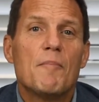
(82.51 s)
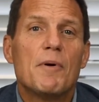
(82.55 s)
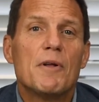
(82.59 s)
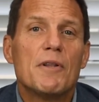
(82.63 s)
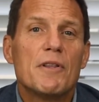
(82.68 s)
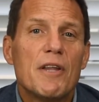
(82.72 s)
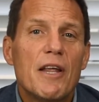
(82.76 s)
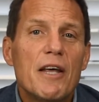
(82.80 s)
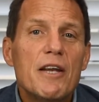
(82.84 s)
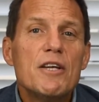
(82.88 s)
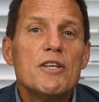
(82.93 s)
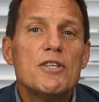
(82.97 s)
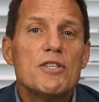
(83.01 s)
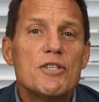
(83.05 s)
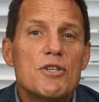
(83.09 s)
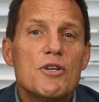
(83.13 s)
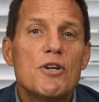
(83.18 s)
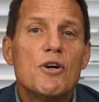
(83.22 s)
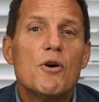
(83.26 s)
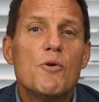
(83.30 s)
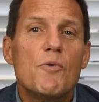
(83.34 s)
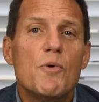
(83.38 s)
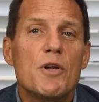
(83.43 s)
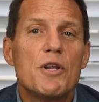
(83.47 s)
but let us
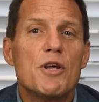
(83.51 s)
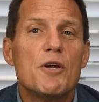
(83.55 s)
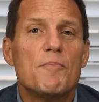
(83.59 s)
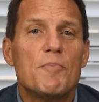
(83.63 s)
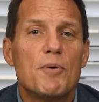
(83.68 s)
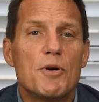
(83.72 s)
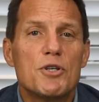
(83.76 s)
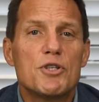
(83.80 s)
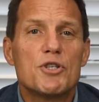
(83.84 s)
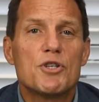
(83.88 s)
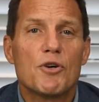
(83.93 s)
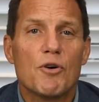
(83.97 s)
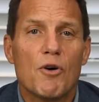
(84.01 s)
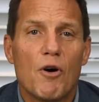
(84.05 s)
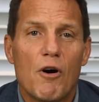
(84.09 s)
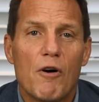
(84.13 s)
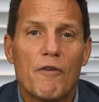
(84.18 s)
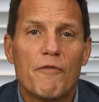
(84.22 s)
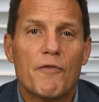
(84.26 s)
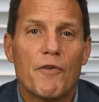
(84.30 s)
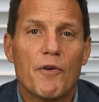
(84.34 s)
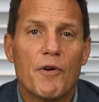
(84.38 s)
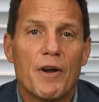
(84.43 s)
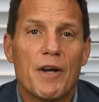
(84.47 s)
know when you put your
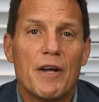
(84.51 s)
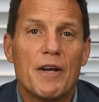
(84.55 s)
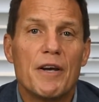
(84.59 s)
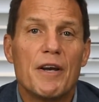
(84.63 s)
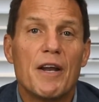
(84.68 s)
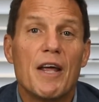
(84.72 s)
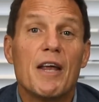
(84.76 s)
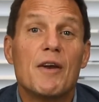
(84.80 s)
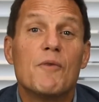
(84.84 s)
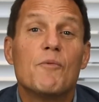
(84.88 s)
offer in